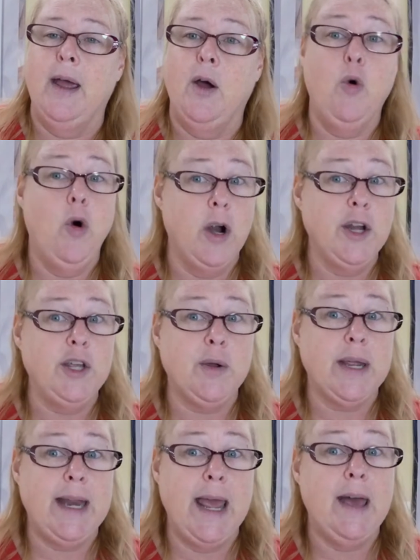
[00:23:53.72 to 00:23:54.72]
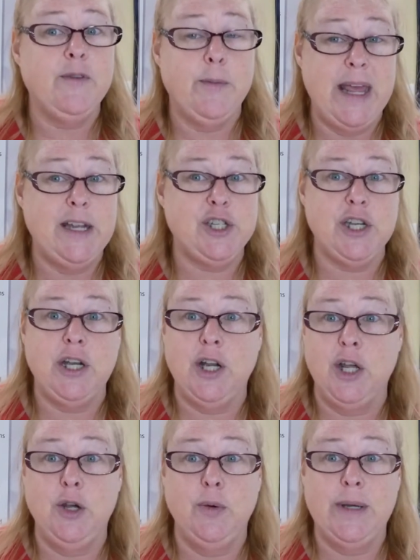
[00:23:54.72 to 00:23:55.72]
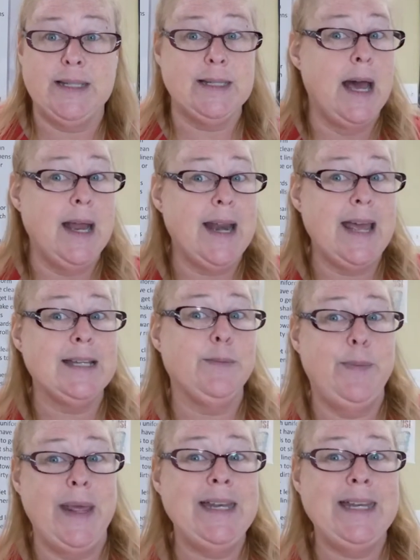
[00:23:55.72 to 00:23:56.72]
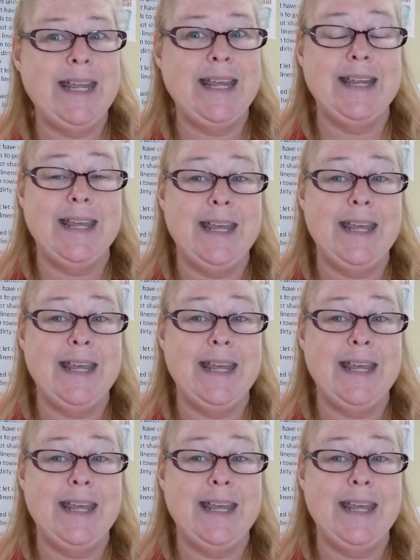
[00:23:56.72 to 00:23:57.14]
Or you can have a patient who is not as bendy and